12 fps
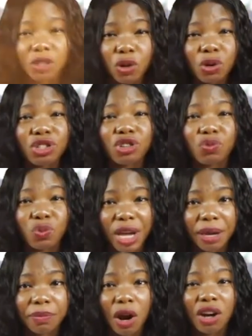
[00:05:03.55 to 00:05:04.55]
assault and
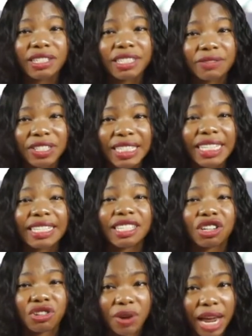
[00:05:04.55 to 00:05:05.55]
rape are
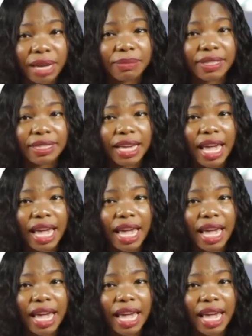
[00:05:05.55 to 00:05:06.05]
devastating crimes.